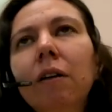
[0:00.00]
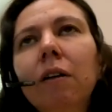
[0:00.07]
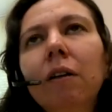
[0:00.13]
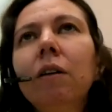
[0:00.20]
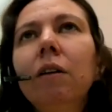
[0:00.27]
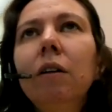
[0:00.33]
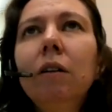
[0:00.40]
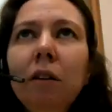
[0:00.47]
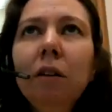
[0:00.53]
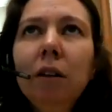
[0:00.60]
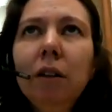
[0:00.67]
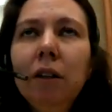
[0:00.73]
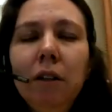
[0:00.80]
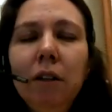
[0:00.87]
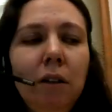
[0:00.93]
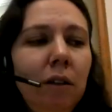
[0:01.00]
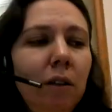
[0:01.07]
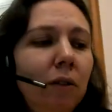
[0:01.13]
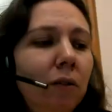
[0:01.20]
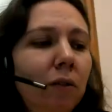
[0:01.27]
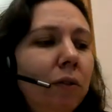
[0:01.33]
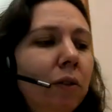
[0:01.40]
look
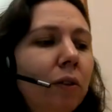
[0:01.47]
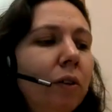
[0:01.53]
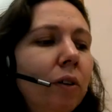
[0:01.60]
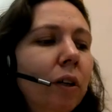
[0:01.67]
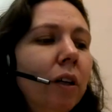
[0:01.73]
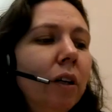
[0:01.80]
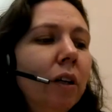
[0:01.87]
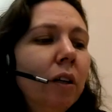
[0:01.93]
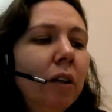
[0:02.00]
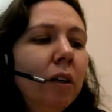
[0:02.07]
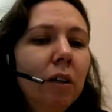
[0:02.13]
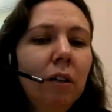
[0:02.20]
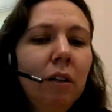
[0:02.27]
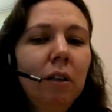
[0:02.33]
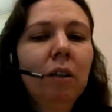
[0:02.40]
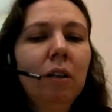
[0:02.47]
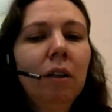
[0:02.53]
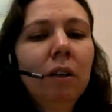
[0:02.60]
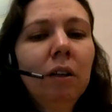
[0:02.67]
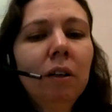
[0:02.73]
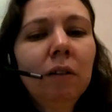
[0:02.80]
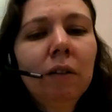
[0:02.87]
for,
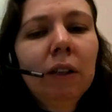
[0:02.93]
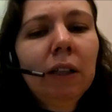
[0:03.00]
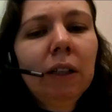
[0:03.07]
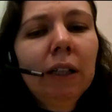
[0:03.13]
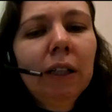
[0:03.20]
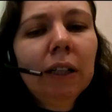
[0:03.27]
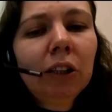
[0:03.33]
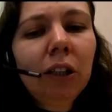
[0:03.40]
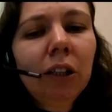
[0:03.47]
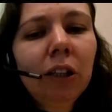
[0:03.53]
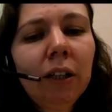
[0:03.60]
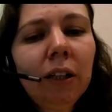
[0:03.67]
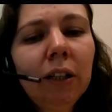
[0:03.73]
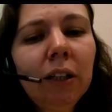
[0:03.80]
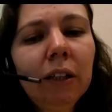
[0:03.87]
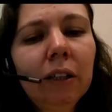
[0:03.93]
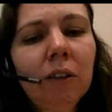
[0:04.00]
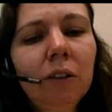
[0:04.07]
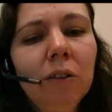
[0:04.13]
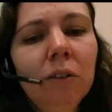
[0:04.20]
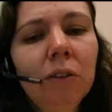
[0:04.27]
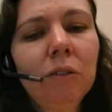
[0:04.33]
well, actually, I
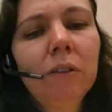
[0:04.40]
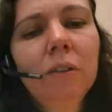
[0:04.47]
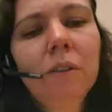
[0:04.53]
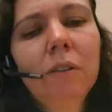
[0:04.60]
can do